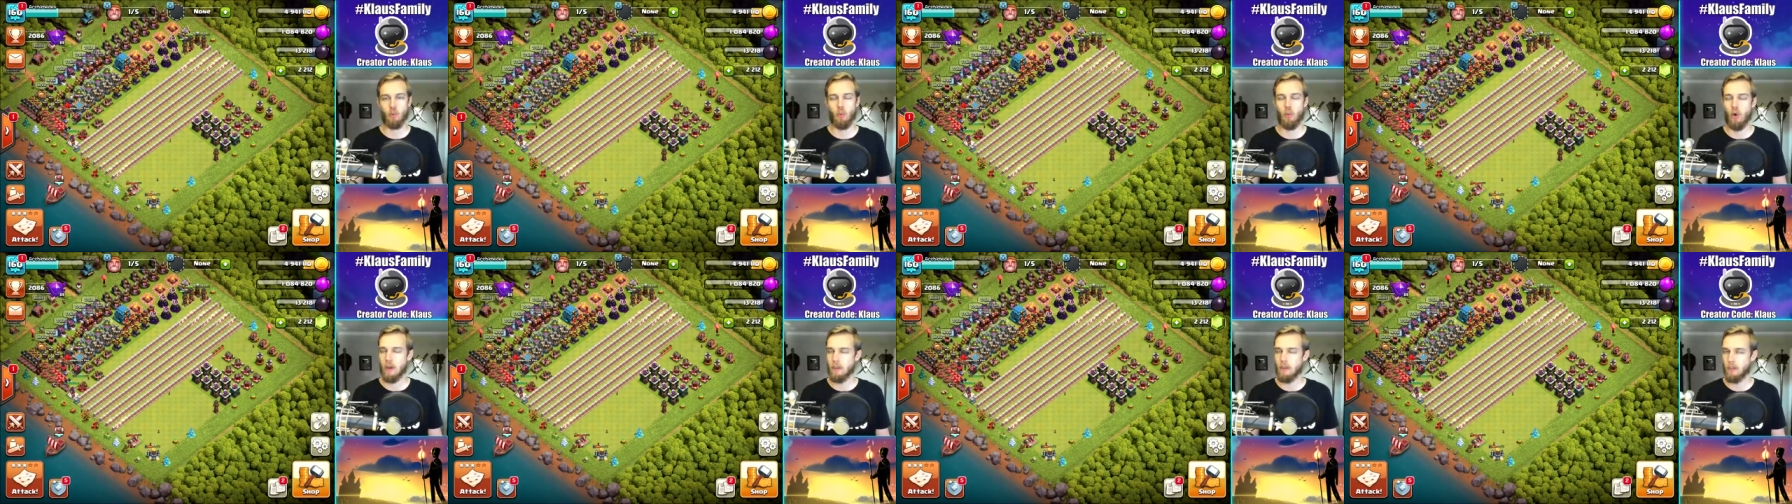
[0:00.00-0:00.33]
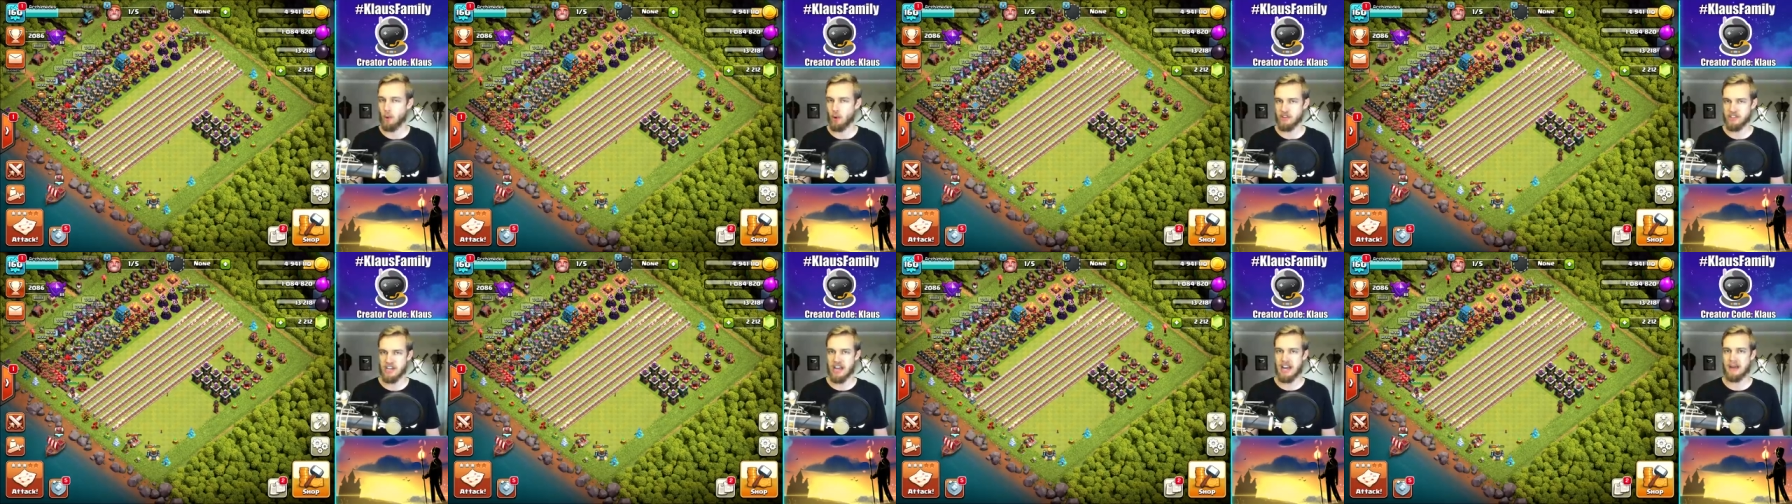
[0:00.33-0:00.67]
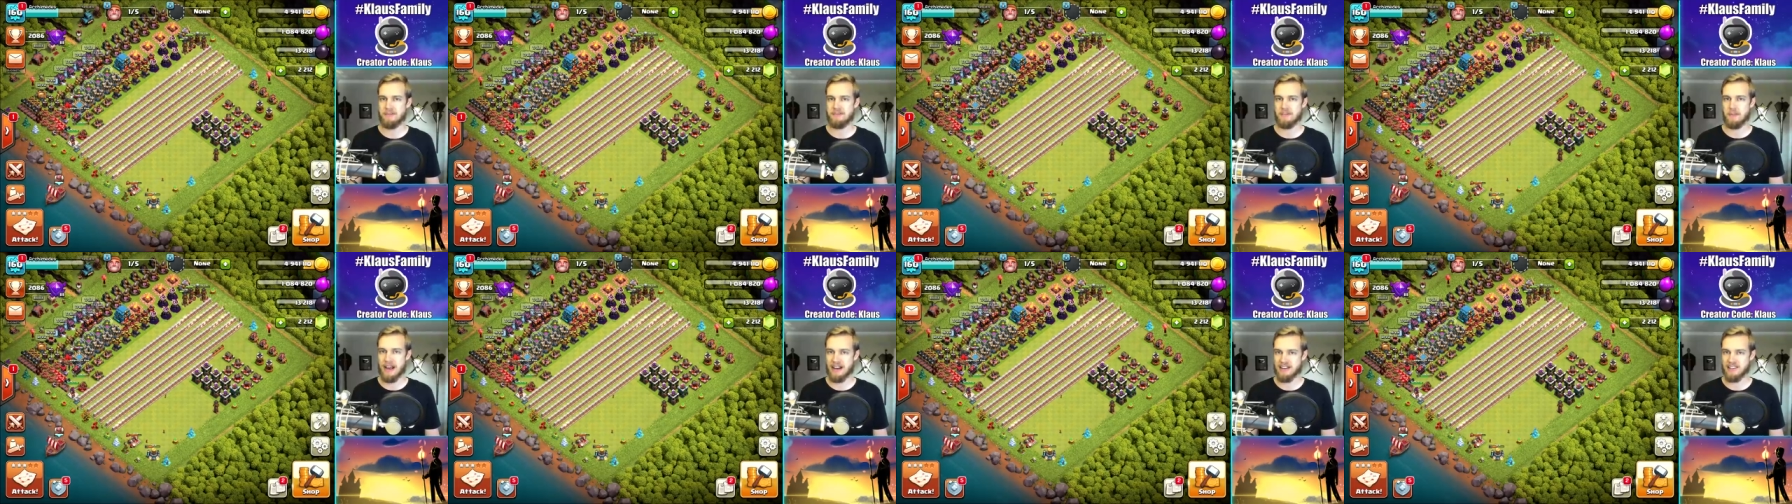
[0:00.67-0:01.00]
one more
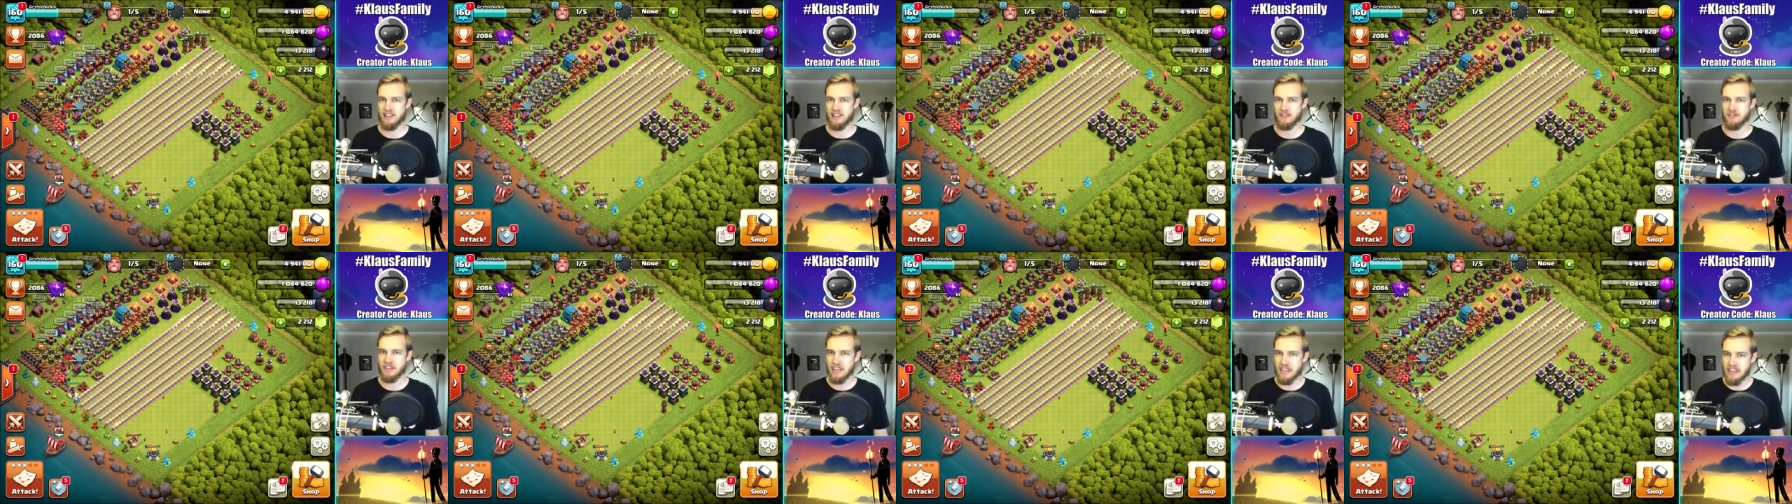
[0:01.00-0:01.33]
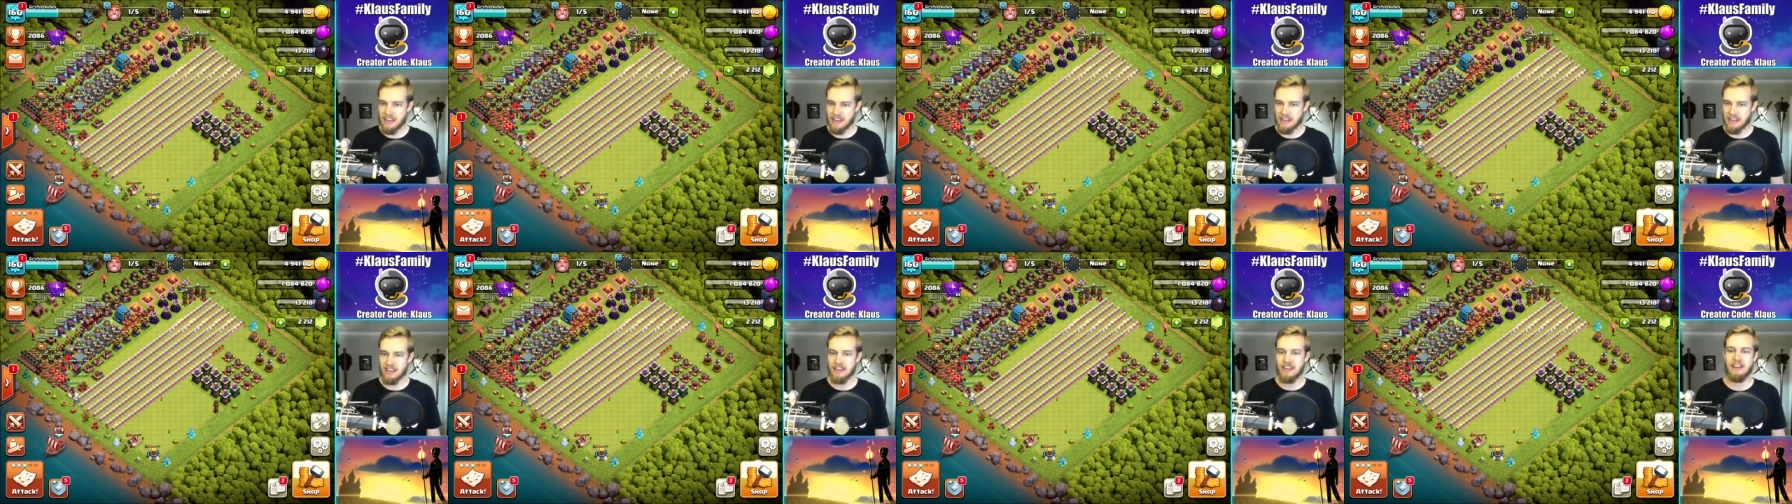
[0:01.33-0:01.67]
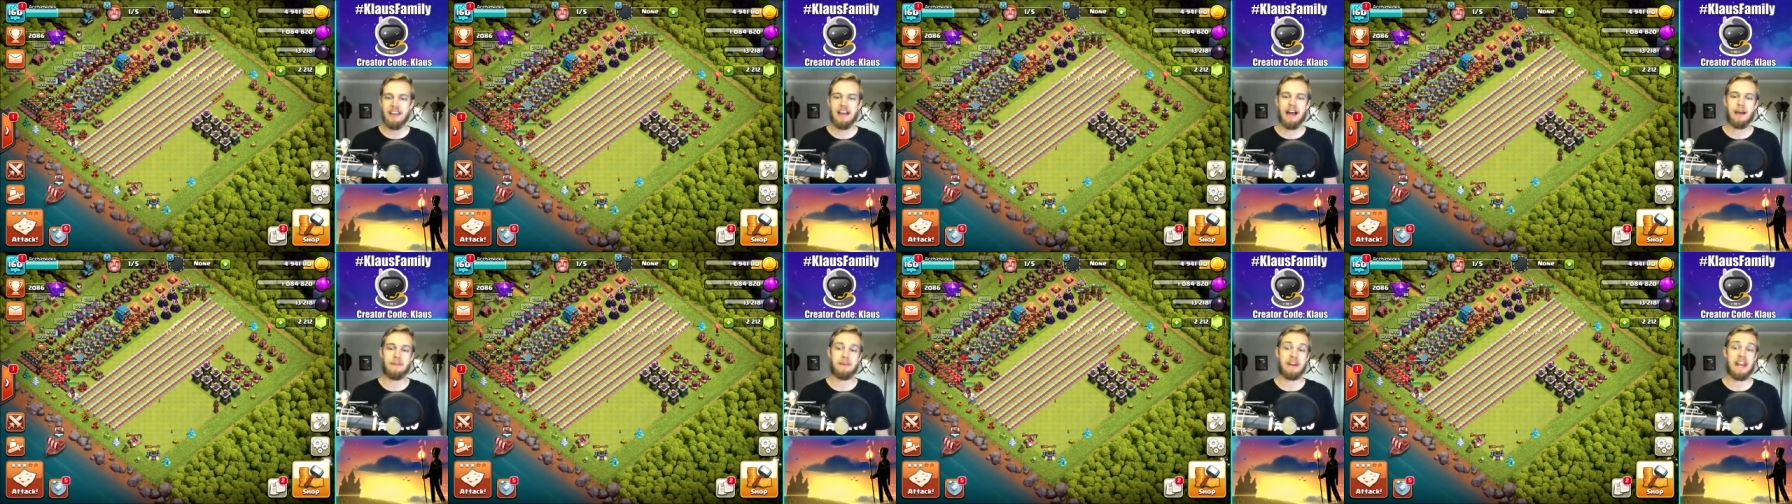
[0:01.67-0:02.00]
time to max out the King,
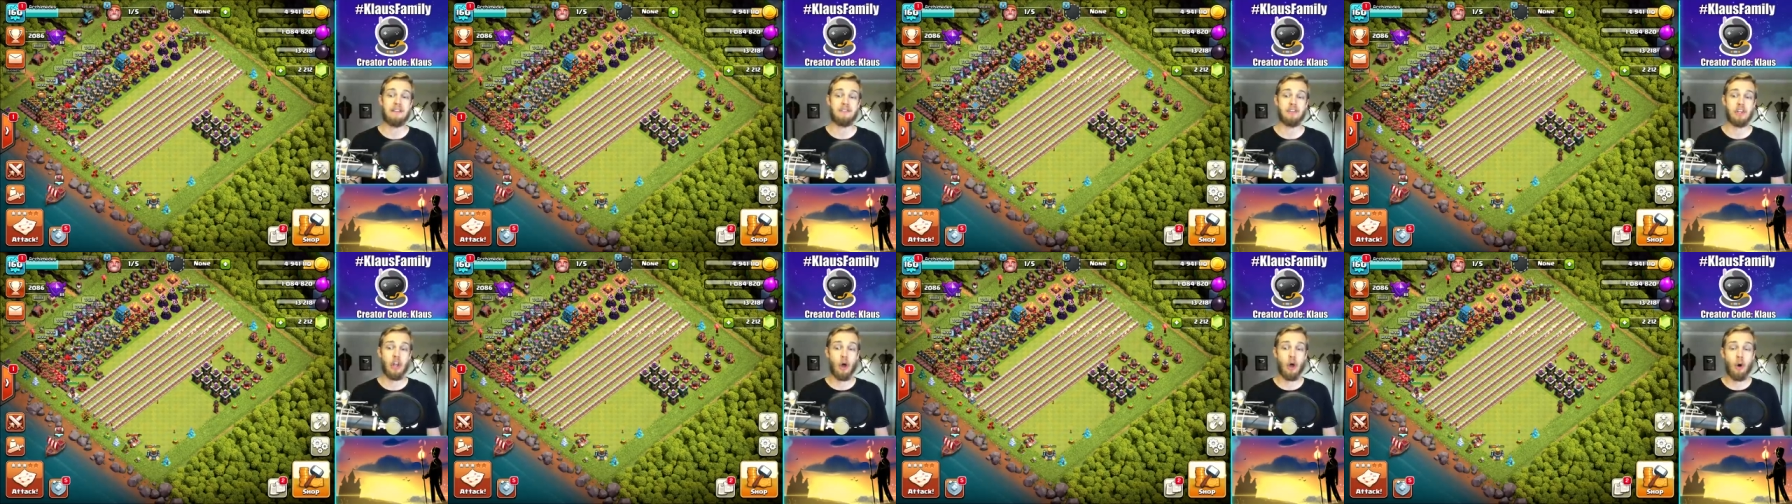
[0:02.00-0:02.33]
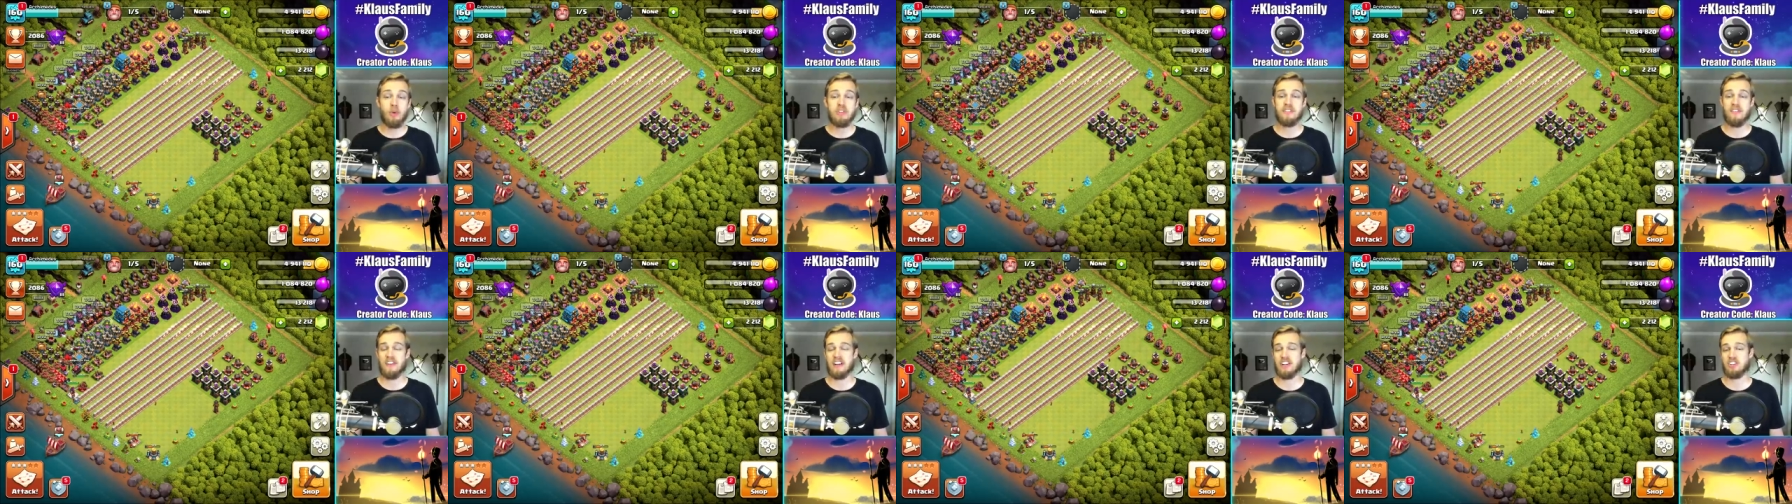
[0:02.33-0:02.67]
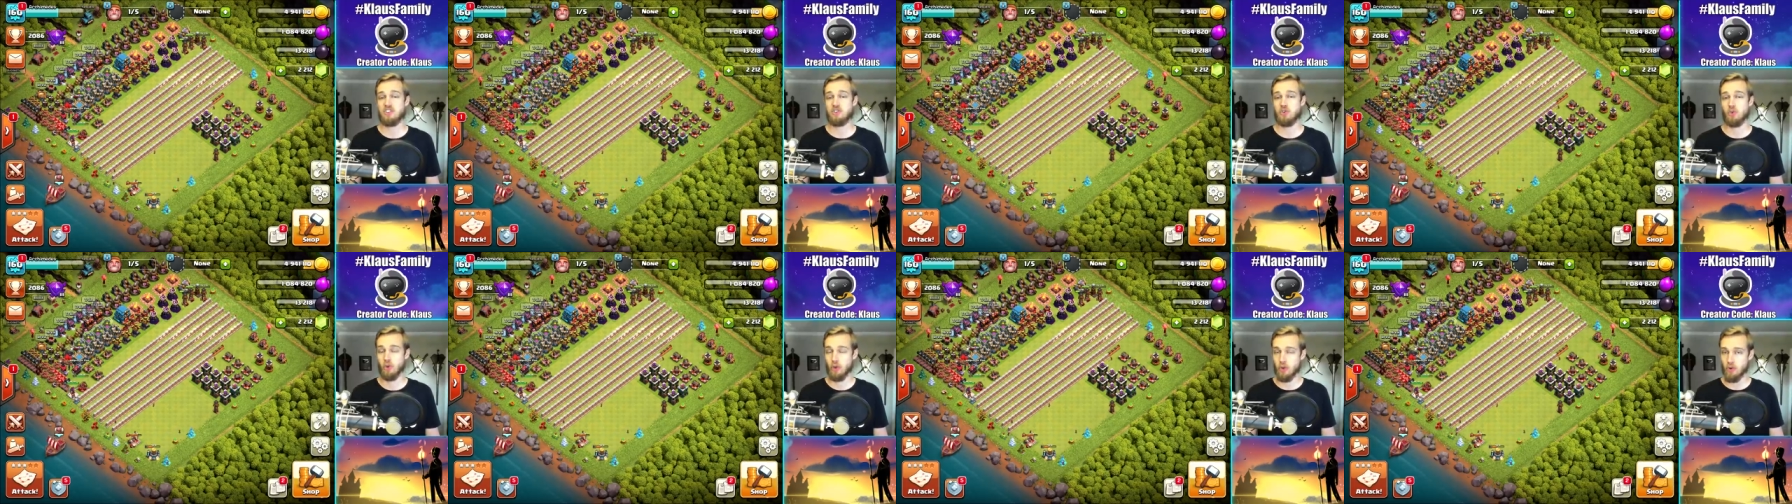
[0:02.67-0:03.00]
I'm going to have loads of
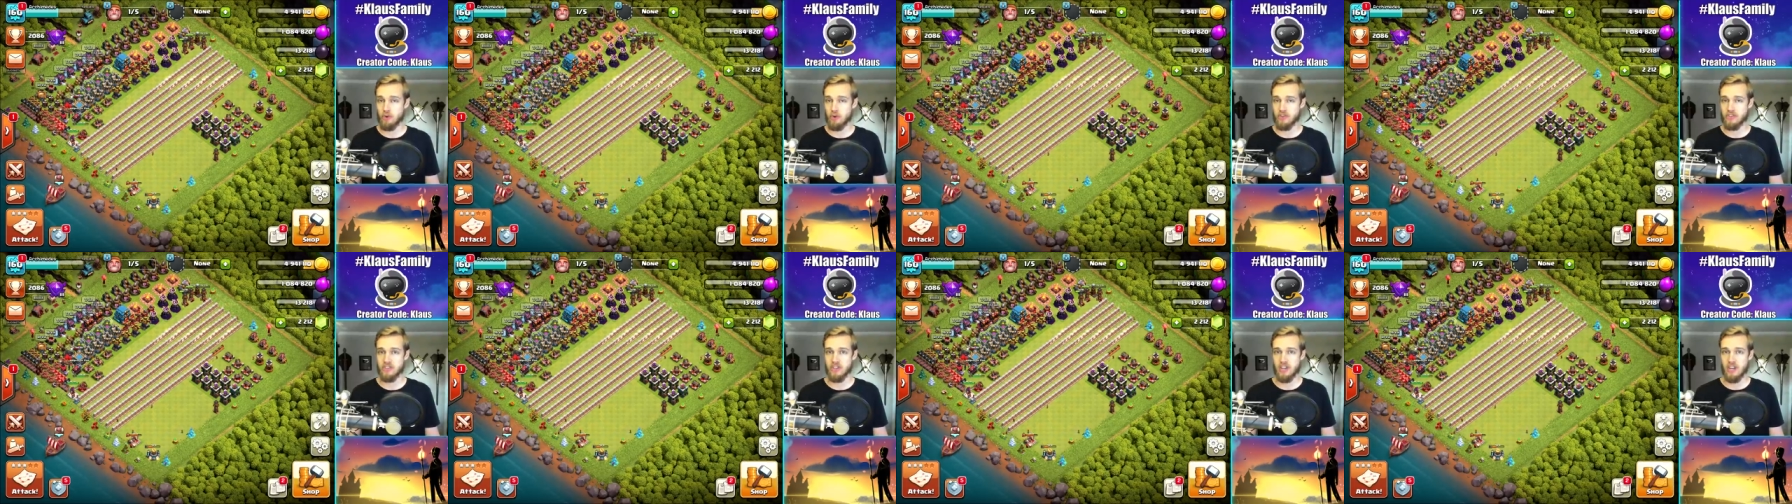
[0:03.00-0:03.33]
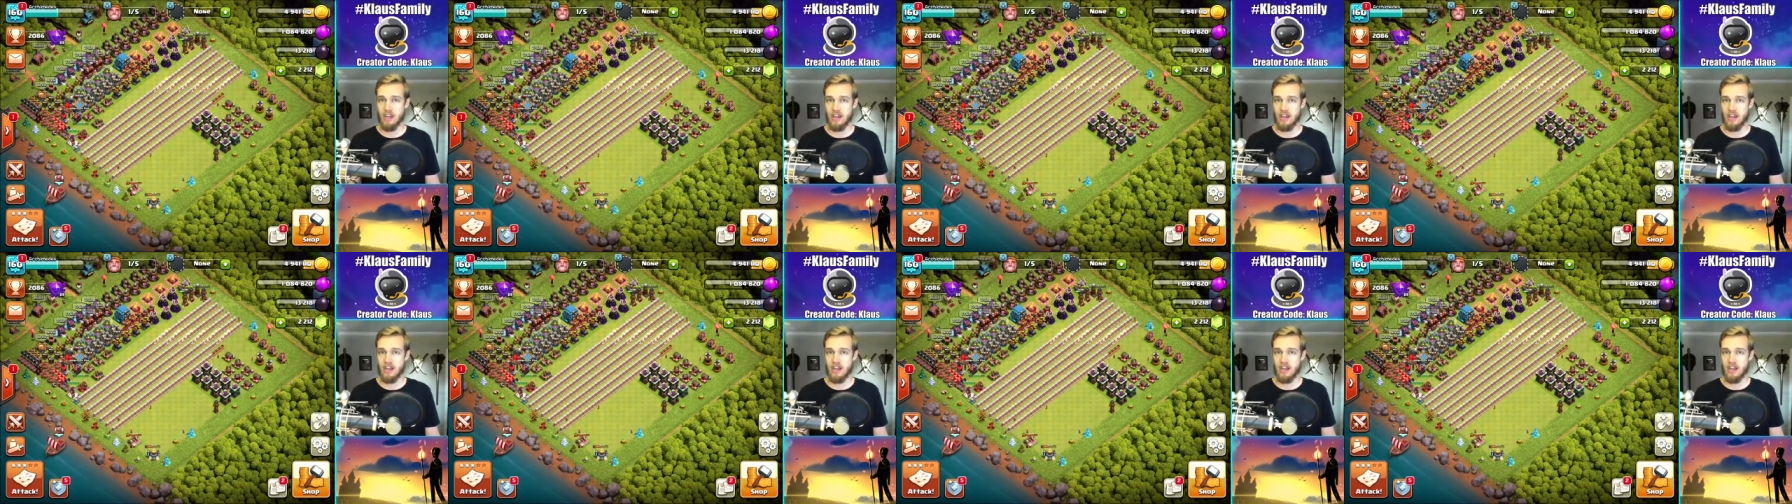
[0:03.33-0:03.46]
extra loot